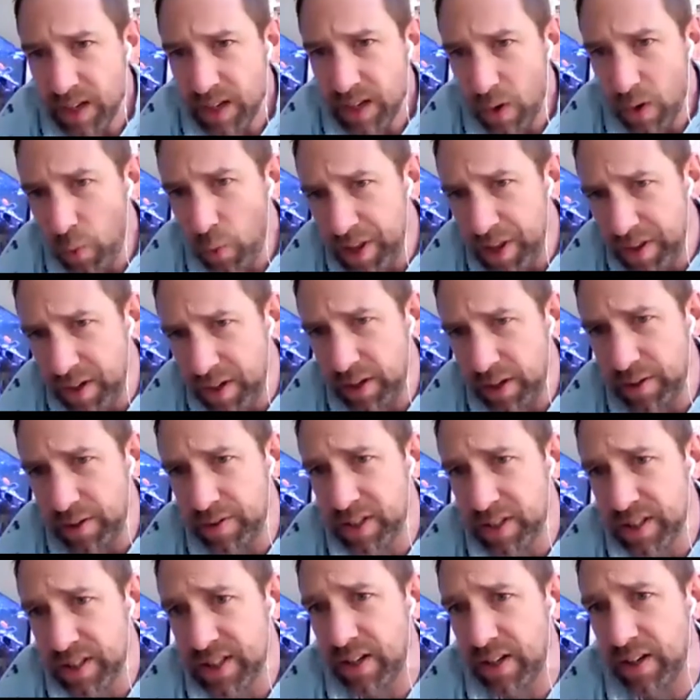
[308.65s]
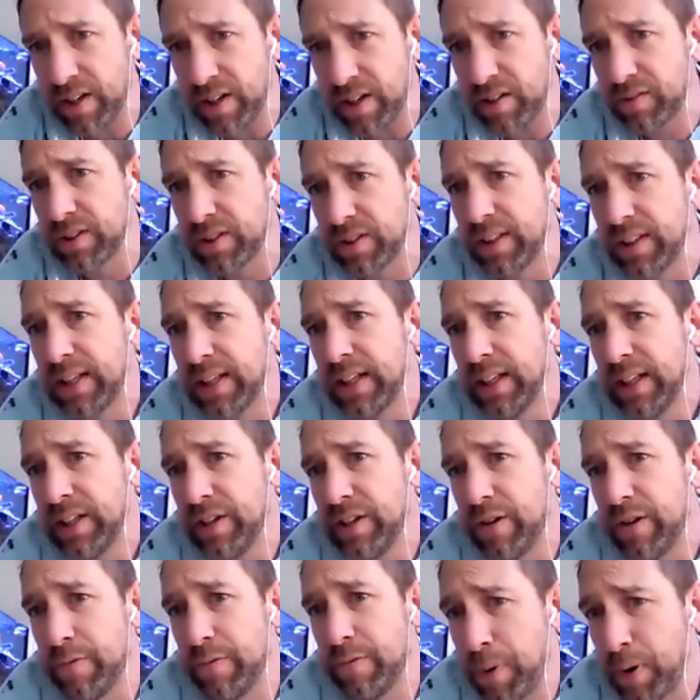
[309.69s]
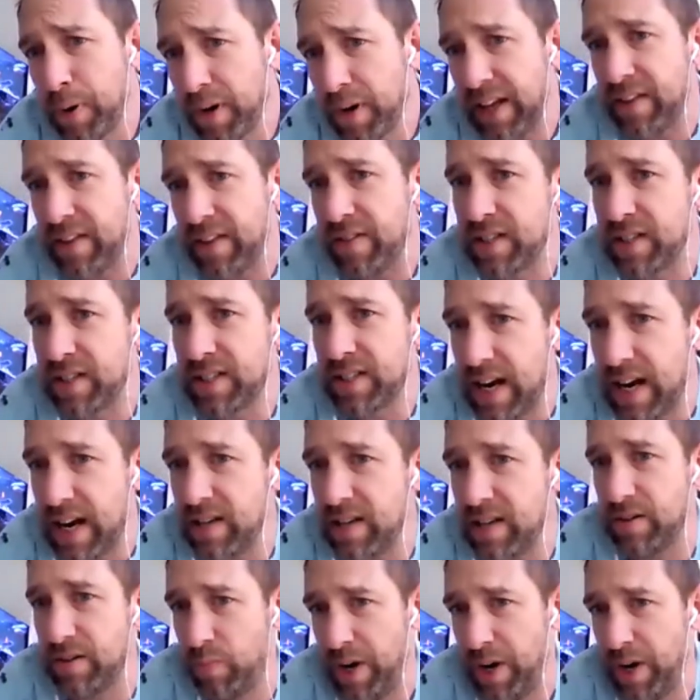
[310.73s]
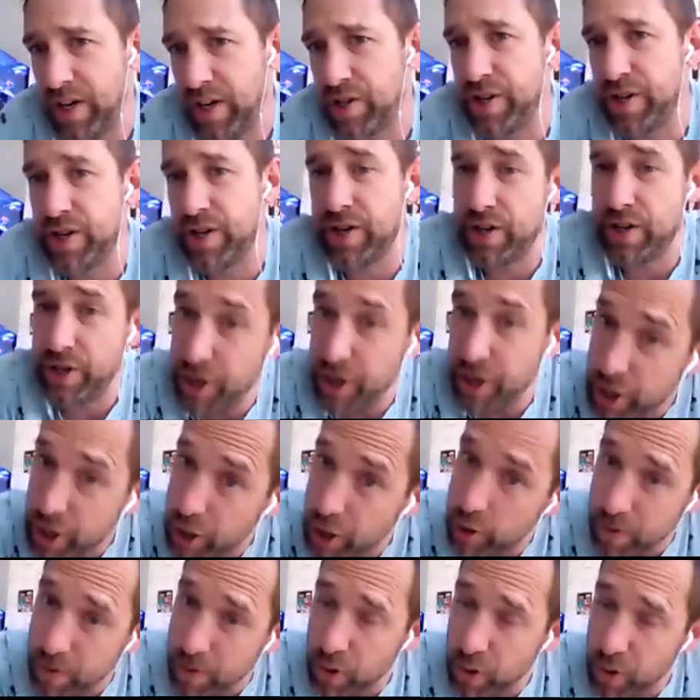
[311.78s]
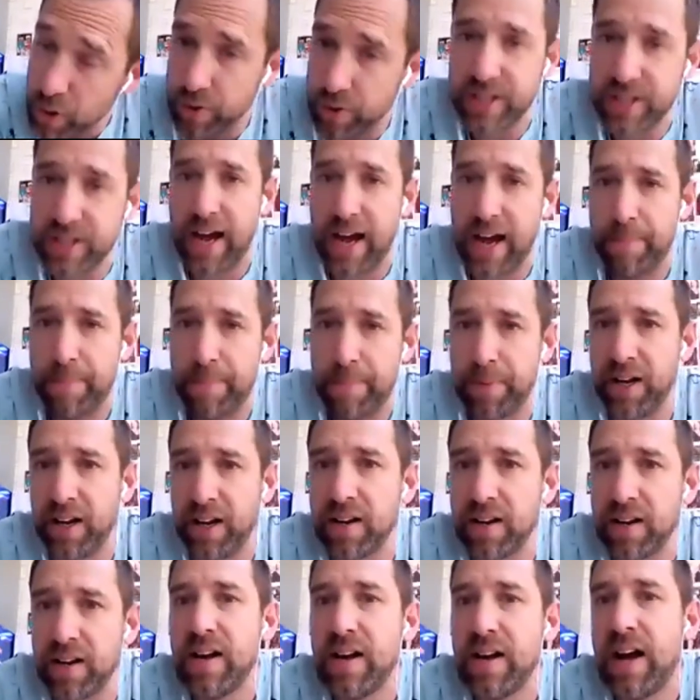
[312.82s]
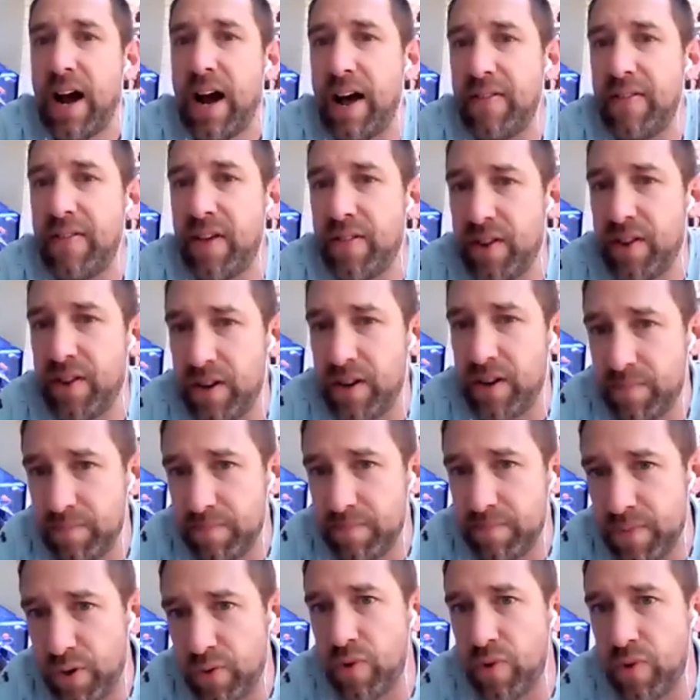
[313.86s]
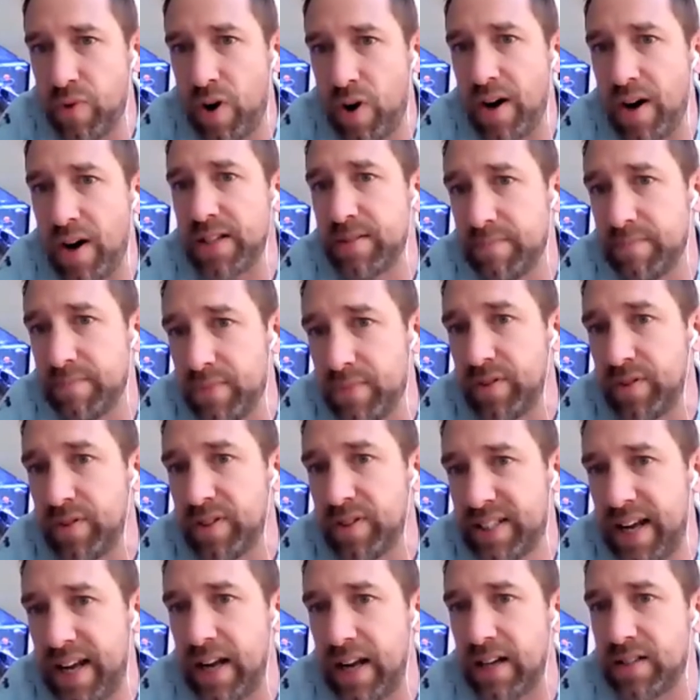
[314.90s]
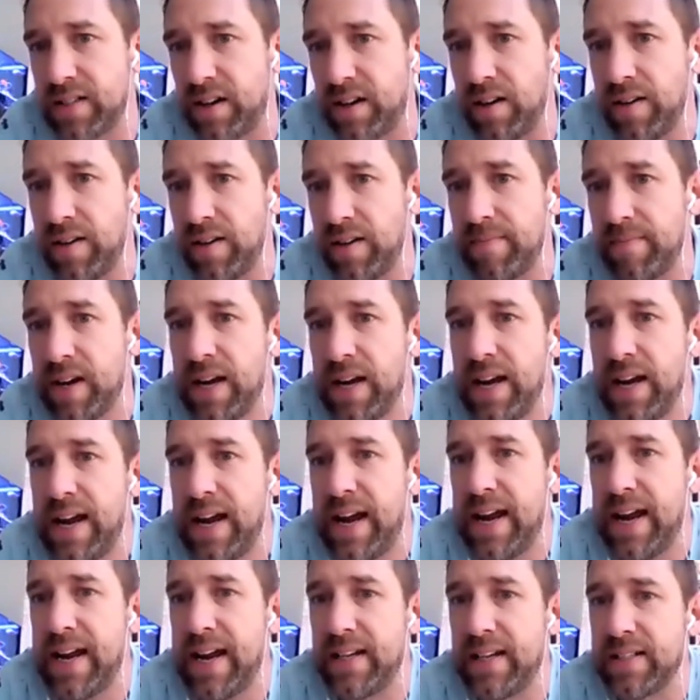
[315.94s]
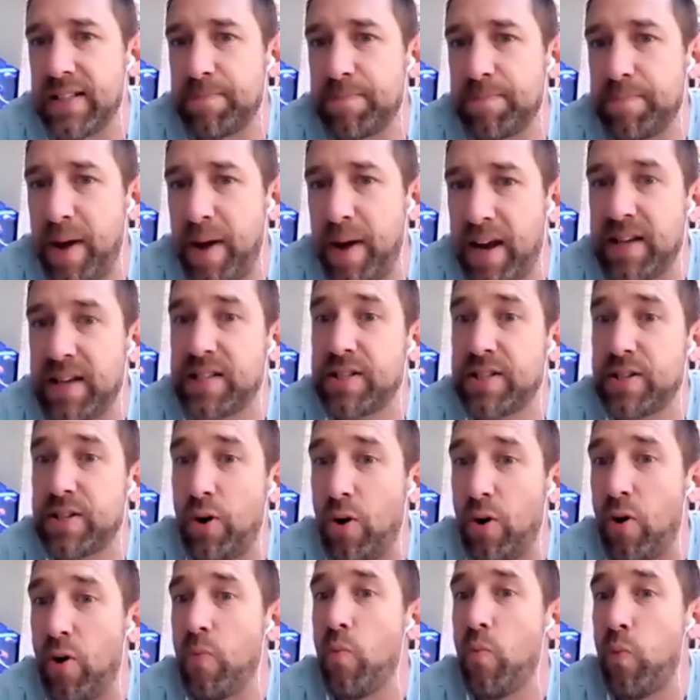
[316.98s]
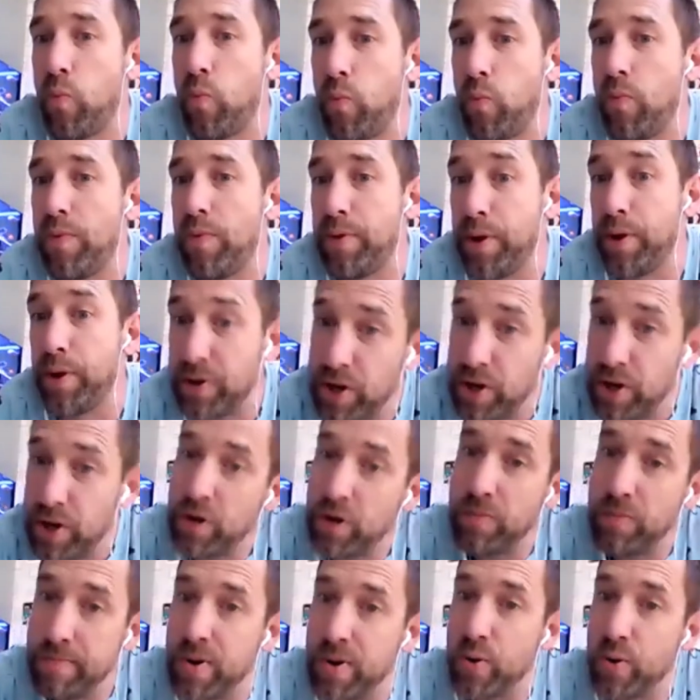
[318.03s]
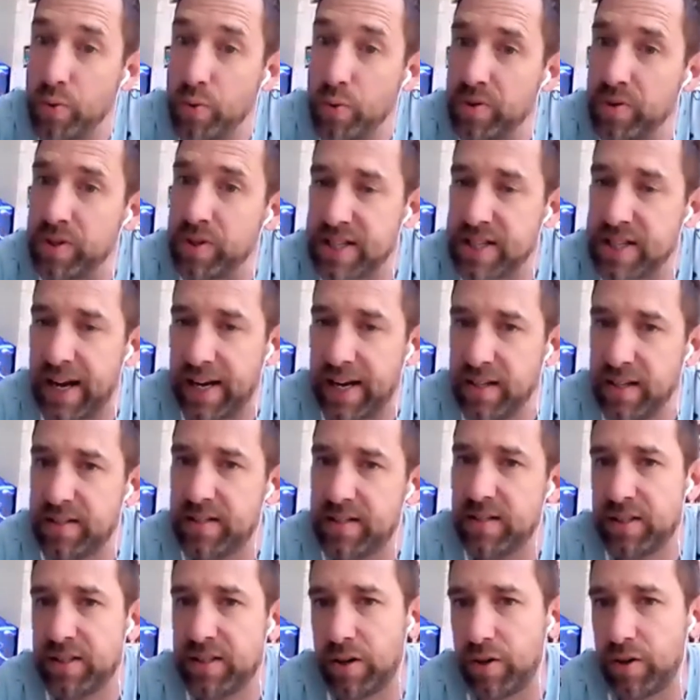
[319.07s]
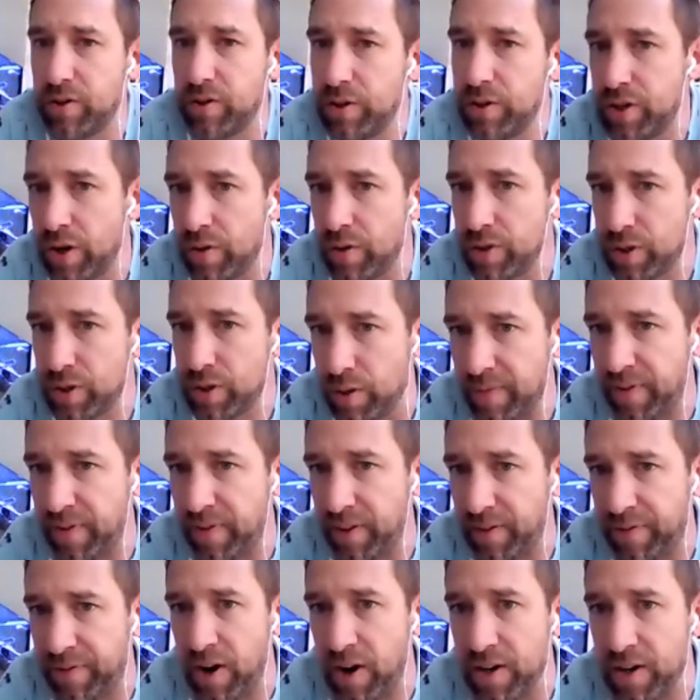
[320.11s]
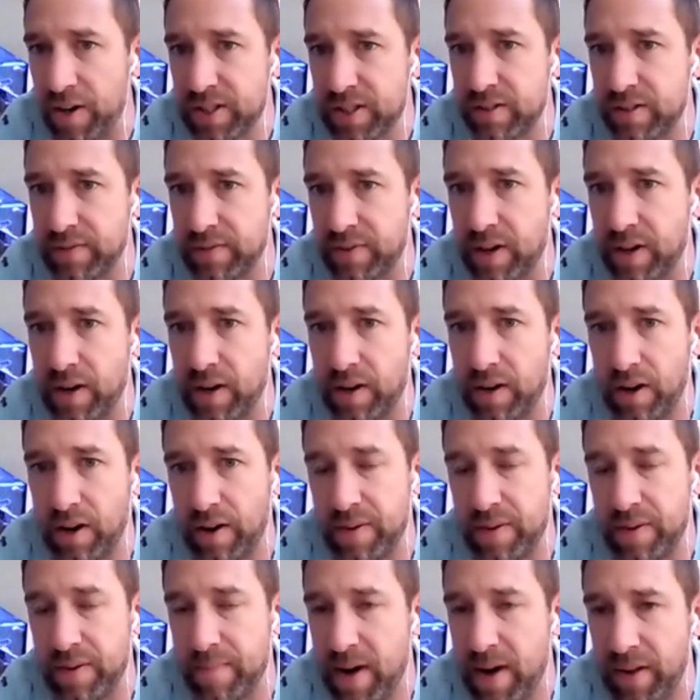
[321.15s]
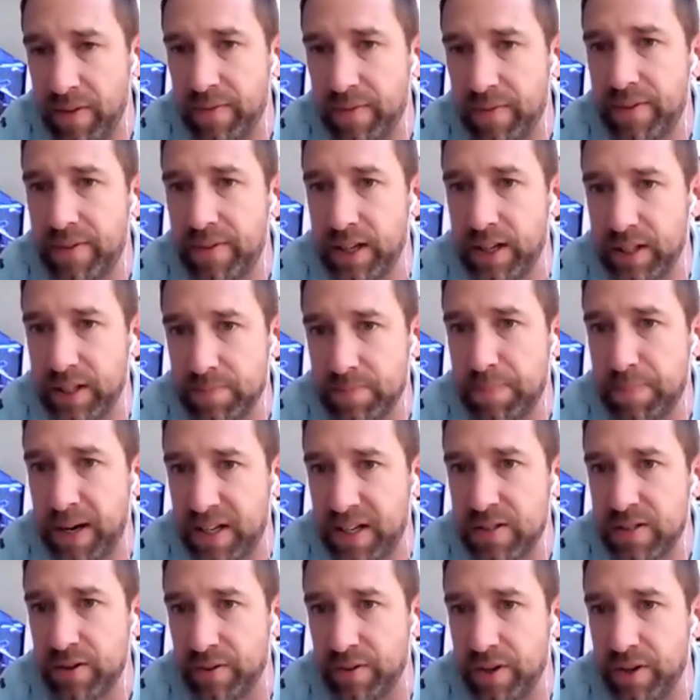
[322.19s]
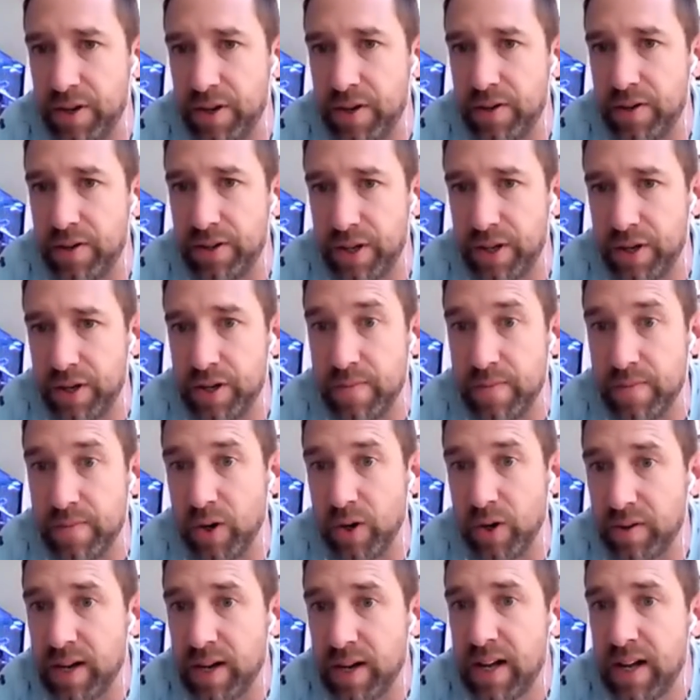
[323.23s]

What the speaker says: With the lunar cycle, you put in the date at which new moon is happening, and then the moonrise and moon set time is based on the new moon date. So you don't do it for the first of the month, it's based on the new moon.